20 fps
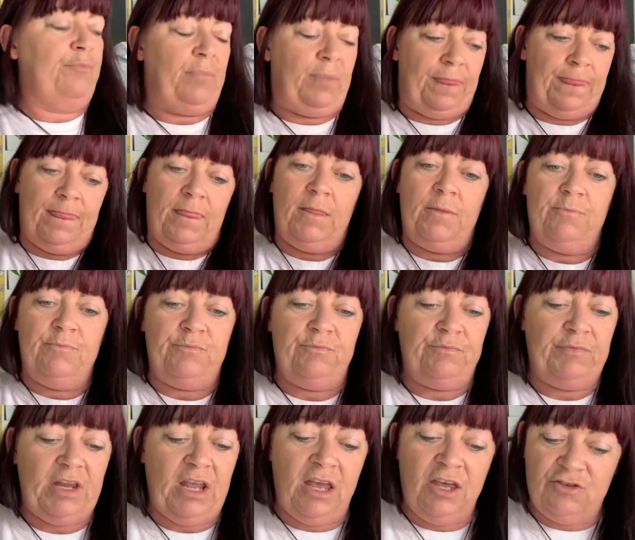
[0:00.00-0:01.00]
so you
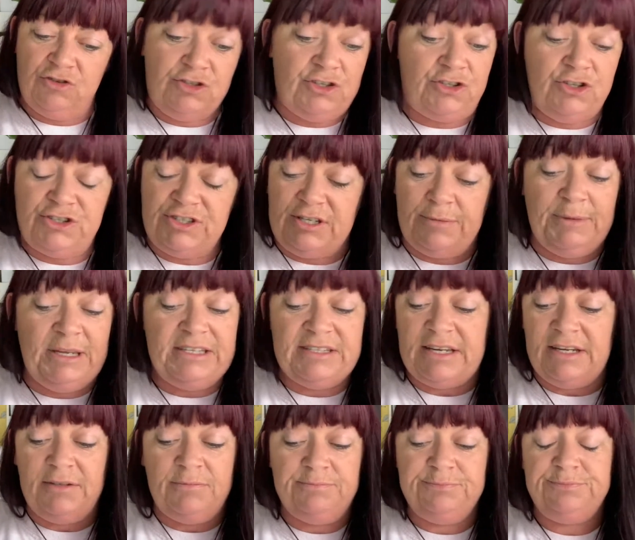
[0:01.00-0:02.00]
know what colour
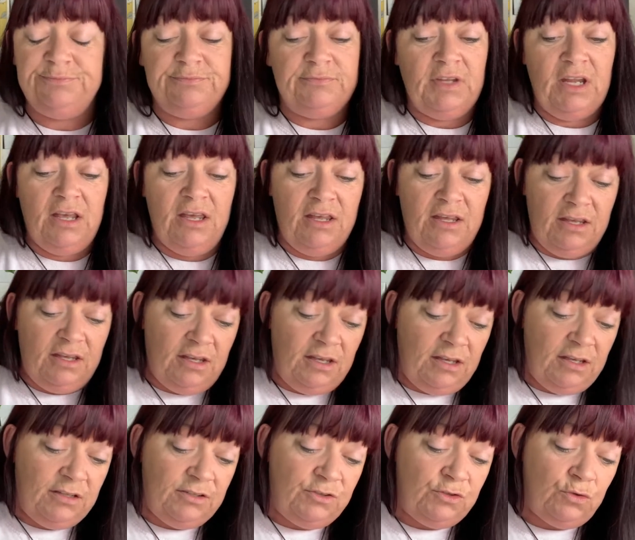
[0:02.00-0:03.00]
inks to
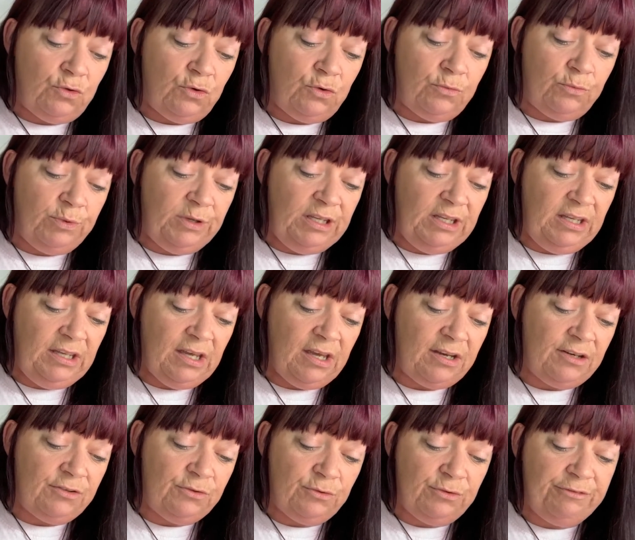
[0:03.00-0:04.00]
use.
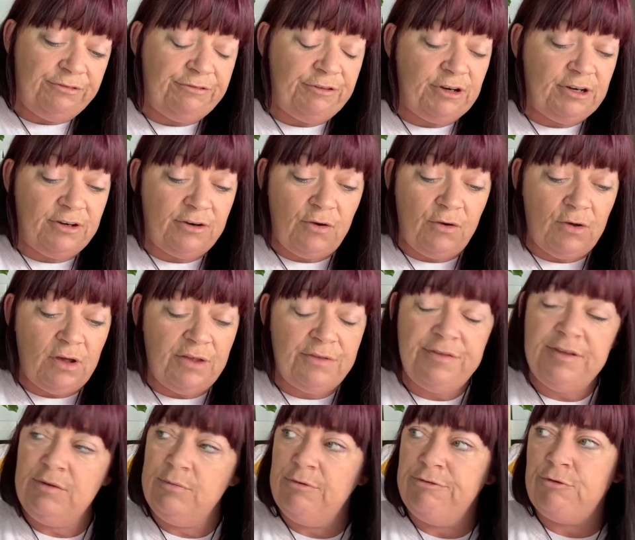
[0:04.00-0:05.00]
You can mix and
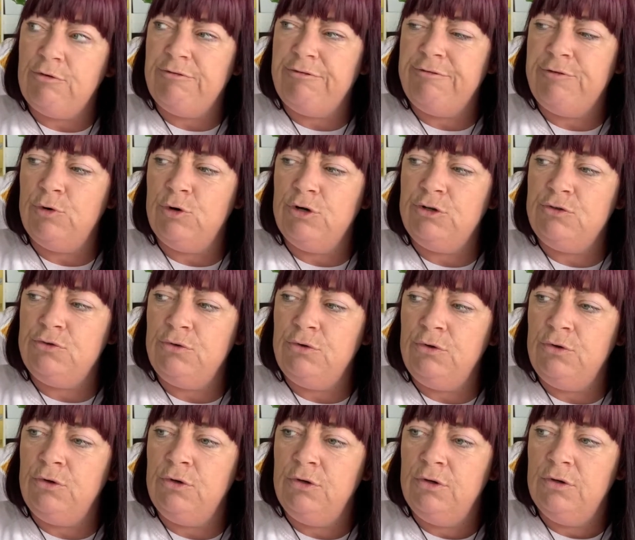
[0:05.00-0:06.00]
match it with other
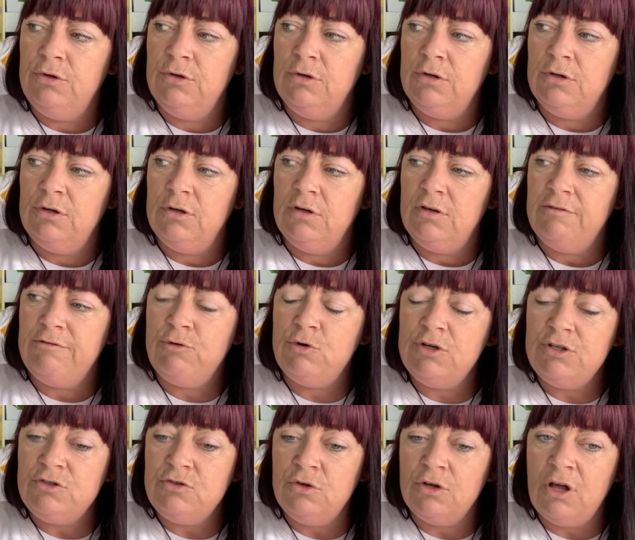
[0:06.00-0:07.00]

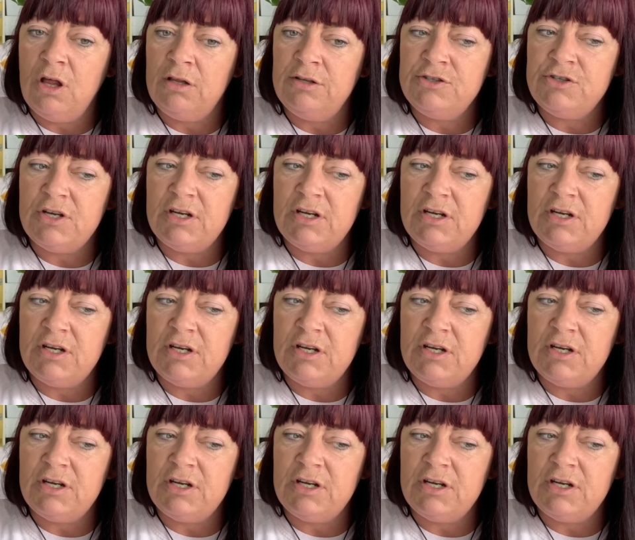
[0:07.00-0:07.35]
colour groups and